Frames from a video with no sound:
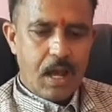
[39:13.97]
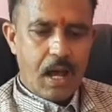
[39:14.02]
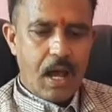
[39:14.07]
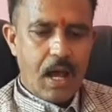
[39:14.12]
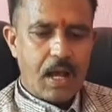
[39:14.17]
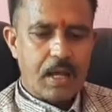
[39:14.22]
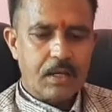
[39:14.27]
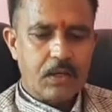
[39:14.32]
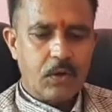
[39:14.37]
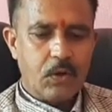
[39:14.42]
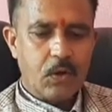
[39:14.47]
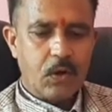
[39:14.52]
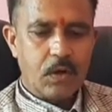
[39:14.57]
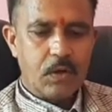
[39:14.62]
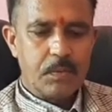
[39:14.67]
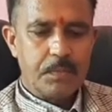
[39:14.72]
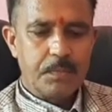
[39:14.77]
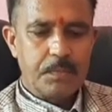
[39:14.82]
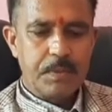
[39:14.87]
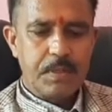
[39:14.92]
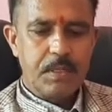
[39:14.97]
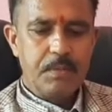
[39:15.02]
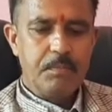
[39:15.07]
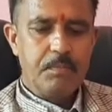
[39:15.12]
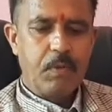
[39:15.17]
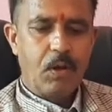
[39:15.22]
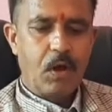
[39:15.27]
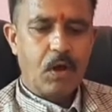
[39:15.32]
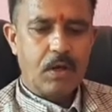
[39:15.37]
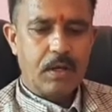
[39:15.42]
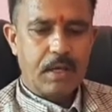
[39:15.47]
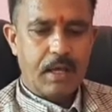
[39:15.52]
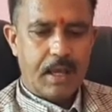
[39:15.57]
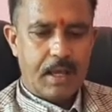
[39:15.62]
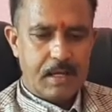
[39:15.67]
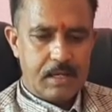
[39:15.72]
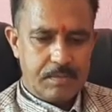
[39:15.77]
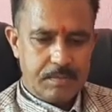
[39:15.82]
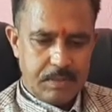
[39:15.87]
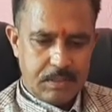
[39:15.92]
are called P block
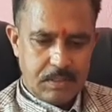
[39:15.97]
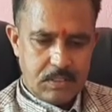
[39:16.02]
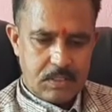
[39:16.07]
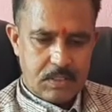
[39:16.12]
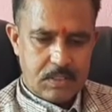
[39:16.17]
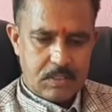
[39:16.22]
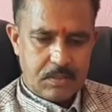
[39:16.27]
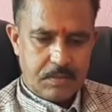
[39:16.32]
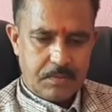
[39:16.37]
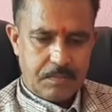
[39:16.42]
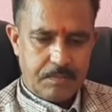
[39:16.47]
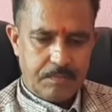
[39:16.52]
elements.